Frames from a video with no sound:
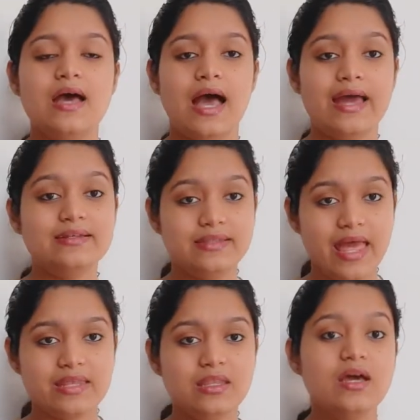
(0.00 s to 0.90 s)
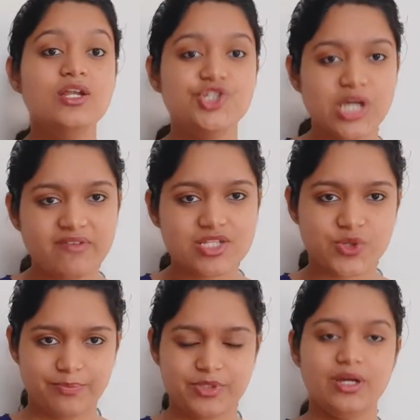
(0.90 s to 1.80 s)
and then
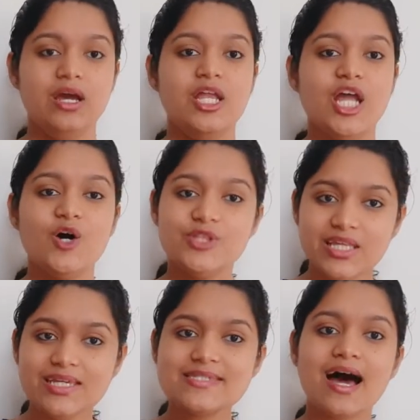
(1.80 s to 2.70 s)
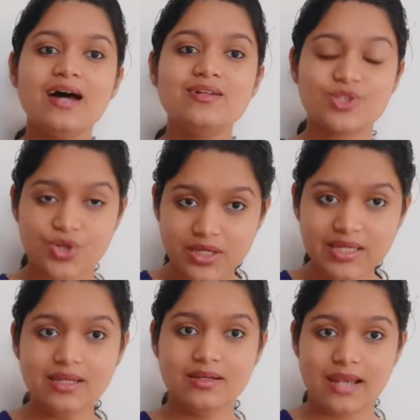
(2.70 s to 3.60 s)
JavaScript. Now, these are the
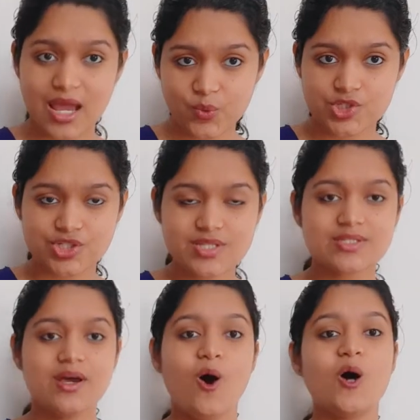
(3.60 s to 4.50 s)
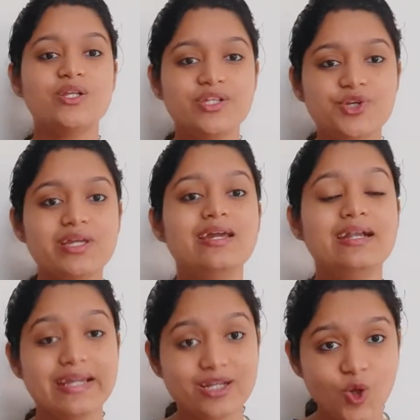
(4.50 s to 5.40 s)
three languages or the three
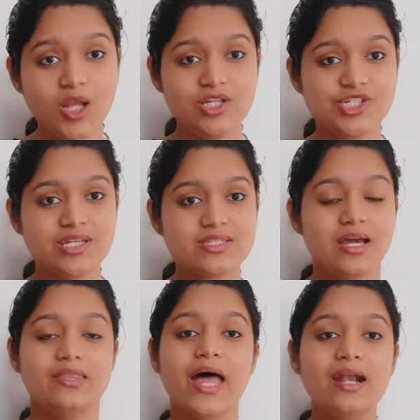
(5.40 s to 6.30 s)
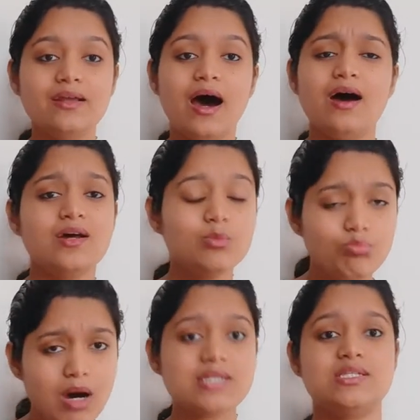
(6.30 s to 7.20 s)
technologies that are a
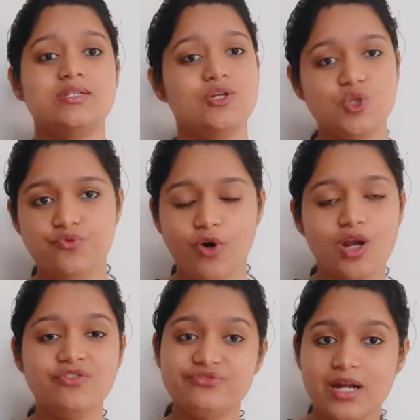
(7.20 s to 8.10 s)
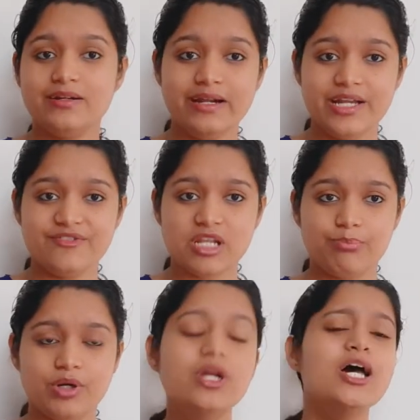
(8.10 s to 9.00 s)
must for a front-end
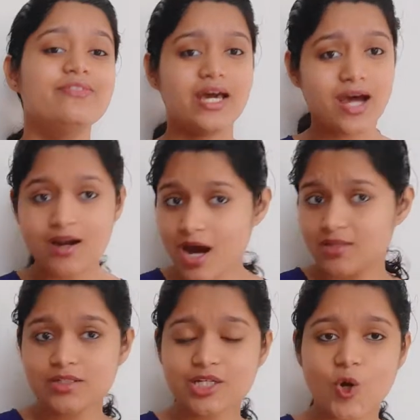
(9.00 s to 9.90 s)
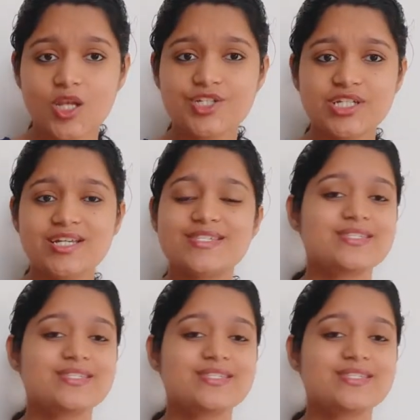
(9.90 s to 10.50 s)
developer. There are other technologies